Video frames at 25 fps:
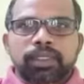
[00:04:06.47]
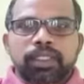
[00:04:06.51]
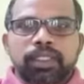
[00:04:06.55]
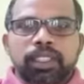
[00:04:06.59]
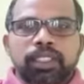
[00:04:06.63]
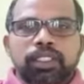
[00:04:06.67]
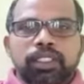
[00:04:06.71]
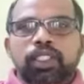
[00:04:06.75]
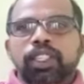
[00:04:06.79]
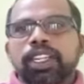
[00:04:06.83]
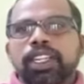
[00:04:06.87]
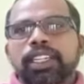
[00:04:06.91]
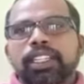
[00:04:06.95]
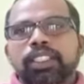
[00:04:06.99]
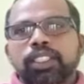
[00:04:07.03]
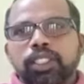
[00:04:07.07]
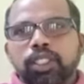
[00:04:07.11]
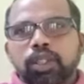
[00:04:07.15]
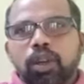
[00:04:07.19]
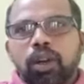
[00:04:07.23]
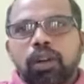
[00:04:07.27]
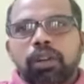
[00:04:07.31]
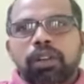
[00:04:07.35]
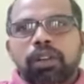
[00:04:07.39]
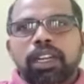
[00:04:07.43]
So let us
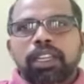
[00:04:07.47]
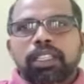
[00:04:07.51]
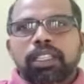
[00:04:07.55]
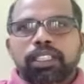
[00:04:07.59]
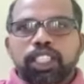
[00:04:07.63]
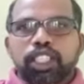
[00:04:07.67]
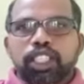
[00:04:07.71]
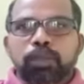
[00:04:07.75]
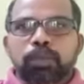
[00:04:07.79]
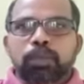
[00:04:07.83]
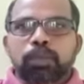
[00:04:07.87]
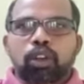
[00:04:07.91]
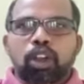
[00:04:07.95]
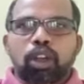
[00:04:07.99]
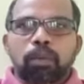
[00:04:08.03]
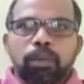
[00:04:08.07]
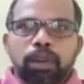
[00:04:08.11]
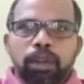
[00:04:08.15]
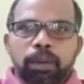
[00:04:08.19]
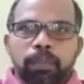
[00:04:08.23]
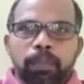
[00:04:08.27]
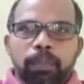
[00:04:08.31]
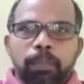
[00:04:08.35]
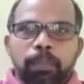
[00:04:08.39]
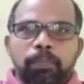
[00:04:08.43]
solve this
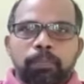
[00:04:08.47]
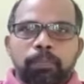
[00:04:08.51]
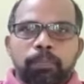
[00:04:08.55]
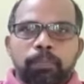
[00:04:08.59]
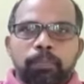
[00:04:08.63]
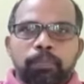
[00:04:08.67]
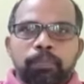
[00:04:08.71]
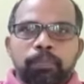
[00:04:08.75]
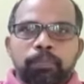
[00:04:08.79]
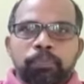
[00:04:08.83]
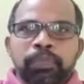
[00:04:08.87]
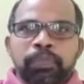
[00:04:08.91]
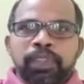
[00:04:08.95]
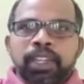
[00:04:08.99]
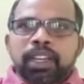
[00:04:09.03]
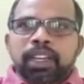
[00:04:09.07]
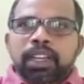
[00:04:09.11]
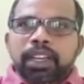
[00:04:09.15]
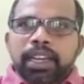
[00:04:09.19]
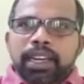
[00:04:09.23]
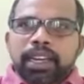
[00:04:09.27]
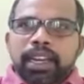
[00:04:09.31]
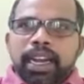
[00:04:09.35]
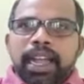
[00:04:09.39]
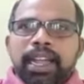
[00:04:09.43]
problem.
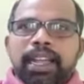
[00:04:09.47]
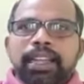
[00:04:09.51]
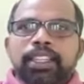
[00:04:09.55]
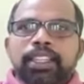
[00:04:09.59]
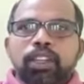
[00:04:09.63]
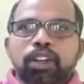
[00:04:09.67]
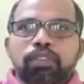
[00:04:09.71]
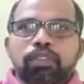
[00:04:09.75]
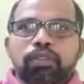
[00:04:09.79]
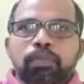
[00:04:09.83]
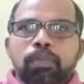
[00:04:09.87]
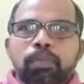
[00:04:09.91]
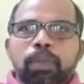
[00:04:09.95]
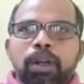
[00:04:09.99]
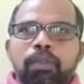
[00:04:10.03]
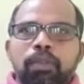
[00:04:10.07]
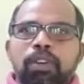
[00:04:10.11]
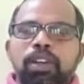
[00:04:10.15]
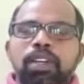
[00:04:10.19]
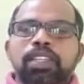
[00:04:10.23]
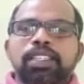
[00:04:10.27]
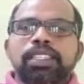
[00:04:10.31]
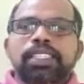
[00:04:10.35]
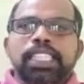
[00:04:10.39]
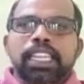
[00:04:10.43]
A grinder of
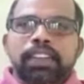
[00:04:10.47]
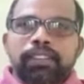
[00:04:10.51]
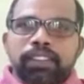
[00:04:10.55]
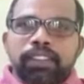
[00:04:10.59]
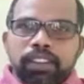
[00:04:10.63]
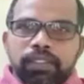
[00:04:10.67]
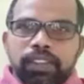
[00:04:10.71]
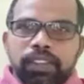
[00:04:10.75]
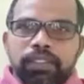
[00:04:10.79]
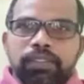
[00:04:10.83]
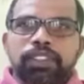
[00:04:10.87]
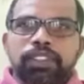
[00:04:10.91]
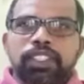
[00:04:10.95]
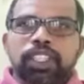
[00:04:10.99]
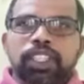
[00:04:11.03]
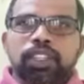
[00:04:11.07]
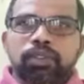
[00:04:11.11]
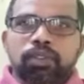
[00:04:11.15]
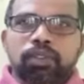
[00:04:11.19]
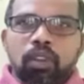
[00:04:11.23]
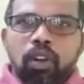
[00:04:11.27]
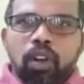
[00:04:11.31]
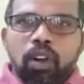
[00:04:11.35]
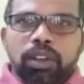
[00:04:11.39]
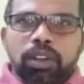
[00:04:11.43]
power 750
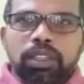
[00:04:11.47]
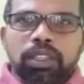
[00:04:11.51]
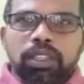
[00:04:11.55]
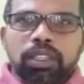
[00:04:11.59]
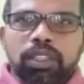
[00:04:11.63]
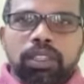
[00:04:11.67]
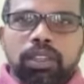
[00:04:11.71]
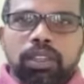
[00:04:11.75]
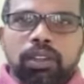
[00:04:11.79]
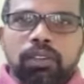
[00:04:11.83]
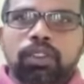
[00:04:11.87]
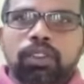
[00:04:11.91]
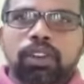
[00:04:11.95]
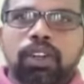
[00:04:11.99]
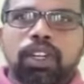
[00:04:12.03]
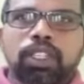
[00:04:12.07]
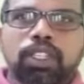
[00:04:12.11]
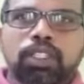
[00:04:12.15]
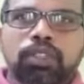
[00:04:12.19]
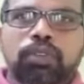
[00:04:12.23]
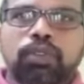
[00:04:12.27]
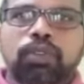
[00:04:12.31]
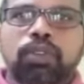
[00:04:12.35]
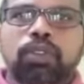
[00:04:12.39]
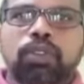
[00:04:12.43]
watt works
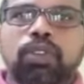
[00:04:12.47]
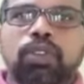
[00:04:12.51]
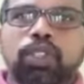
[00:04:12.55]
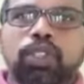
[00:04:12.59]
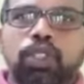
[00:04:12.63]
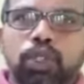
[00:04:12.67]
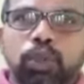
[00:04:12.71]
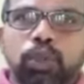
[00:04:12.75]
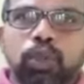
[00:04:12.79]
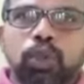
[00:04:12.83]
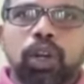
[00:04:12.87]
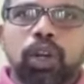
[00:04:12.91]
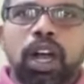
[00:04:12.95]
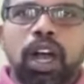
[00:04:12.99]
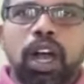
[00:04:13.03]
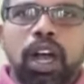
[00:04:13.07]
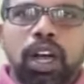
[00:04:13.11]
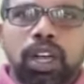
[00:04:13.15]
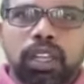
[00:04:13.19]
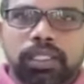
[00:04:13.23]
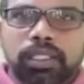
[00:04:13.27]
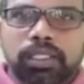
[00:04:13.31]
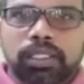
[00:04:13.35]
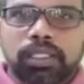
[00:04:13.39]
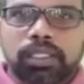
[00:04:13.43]
for 2
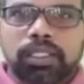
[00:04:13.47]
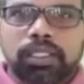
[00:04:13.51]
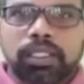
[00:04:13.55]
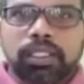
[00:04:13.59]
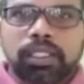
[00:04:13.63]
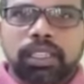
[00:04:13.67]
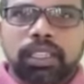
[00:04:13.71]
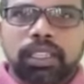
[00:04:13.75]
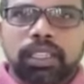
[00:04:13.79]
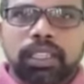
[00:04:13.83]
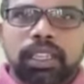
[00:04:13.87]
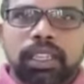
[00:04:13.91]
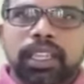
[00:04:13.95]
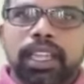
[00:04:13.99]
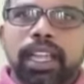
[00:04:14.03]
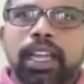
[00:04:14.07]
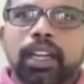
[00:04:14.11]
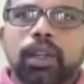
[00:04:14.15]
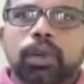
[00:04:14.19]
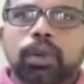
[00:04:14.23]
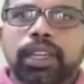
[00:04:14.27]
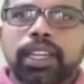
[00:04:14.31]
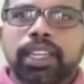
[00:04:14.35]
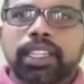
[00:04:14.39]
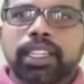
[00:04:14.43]
hours.
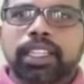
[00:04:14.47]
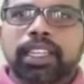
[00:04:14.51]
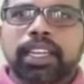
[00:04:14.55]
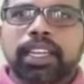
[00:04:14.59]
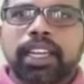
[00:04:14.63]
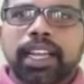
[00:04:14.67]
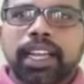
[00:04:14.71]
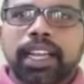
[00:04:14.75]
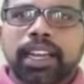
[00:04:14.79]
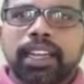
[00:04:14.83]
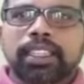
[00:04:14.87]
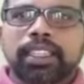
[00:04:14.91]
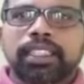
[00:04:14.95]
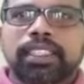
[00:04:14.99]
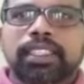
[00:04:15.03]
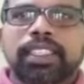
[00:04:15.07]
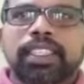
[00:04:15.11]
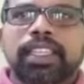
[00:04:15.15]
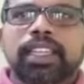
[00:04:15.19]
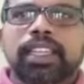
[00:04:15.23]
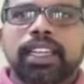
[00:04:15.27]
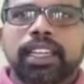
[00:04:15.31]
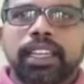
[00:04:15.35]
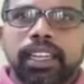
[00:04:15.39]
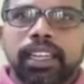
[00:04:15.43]
Calculate the
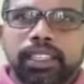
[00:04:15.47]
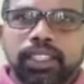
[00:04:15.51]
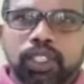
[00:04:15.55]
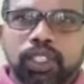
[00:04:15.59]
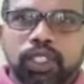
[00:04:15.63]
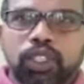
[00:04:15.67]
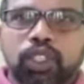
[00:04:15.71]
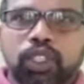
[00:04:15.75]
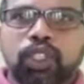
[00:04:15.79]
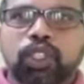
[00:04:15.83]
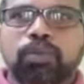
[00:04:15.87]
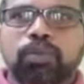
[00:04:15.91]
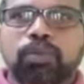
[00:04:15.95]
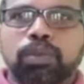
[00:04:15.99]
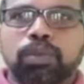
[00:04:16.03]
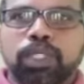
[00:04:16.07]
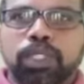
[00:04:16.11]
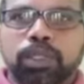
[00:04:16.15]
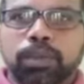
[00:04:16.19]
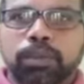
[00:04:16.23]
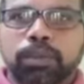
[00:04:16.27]
energy consumed.